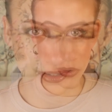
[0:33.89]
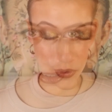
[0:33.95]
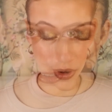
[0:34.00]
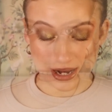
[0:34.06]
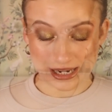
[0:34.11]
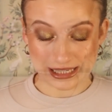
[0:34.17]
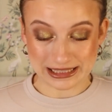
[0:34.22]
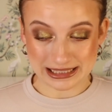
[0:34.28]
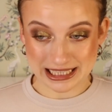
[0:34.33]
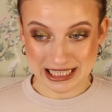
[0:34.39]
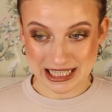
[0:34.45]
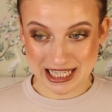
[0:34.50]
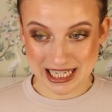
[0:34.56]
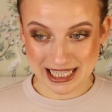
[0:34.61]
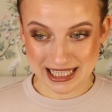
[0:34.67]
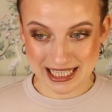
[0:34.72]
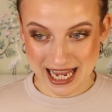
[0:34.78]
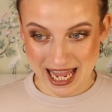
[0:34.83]
All right,
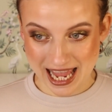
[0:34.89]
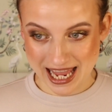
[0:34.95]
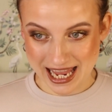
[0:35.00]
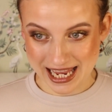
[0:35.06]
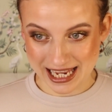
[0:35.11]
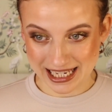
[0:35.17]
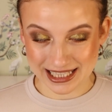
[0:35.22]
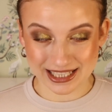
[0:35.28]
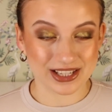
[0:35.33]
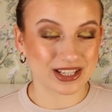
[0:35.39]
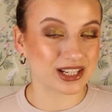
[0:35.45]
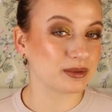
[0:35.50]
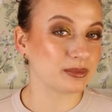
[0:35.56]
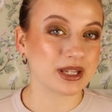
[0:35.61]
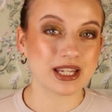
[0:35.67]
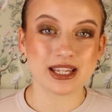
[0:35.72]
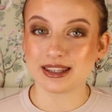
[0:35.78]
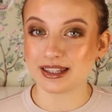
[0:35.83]
today is
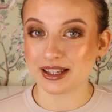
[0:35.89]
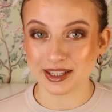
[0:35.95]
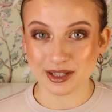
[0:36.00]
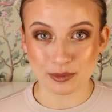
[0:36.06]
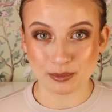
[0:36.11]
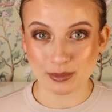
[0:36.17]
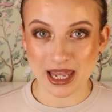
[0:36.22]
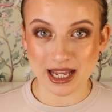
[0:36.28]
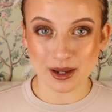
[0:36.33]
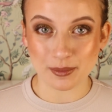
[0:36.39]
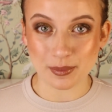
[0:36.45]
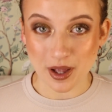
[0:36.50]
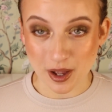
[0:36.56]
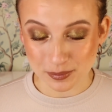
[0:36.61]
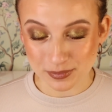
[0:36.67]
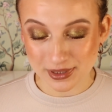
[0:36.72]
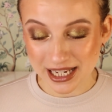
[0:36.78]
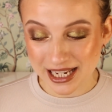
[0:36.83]
gonna be another makeup
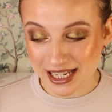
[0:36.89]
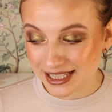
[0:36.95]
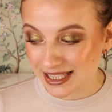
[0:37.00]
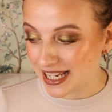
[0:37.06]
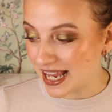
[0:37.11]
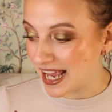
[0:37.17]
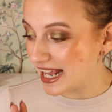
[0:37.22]
update,